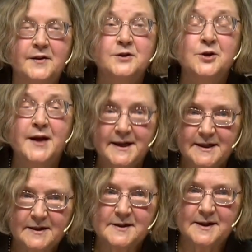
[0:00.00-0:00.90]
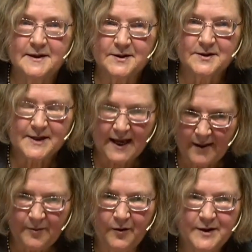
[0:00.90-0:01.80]
The genetic diseases, the
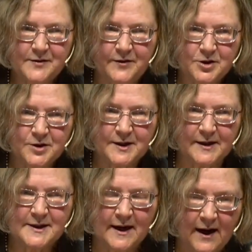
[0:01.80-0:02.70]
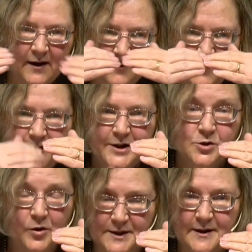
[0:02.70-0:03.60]
haploinsufficiencies, very
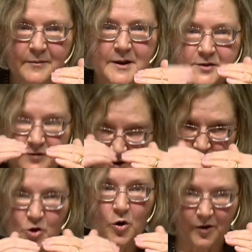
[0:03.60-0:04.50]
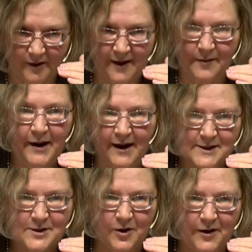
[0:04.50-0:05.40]
short telomeres for sure get
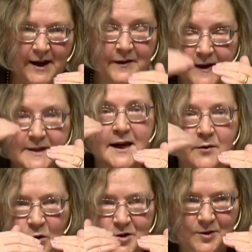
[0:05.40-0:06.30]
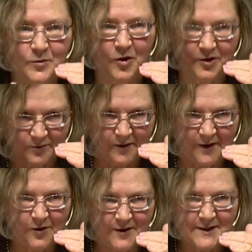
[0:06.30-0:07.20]
passed on, and things get worse and worse with
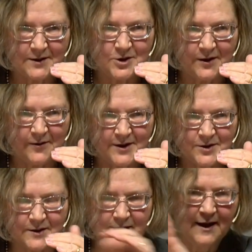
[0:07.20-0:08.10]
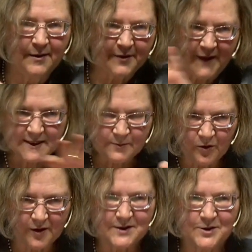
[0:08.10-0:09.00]
increasing generations. But that's
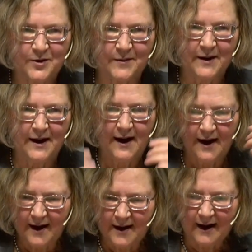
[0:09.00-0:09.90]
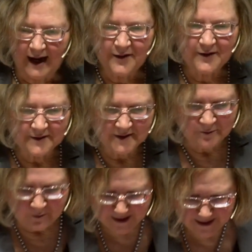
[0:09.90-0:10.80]
more extreme. I think the
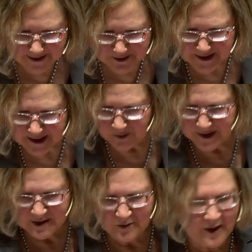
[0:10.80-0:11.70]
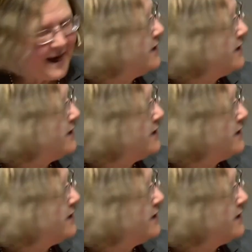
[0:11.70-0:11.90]
really interesting question we